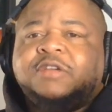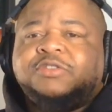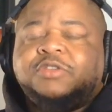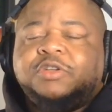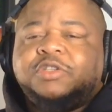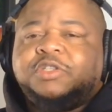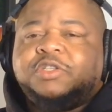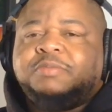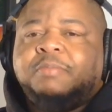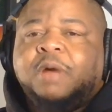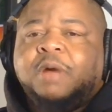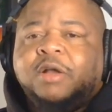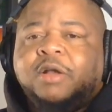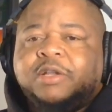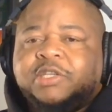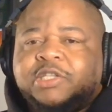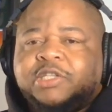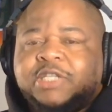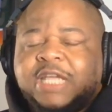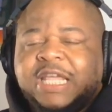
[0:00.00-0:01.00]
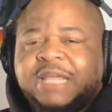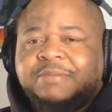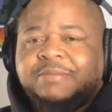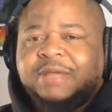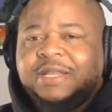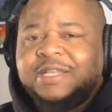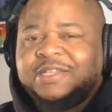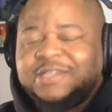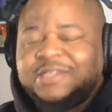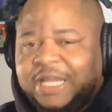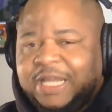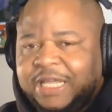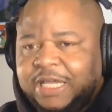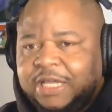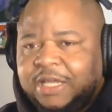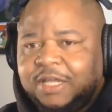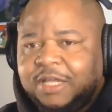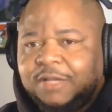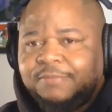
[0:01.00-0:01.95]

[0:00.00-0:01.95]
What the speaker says: are the smallest team in this league.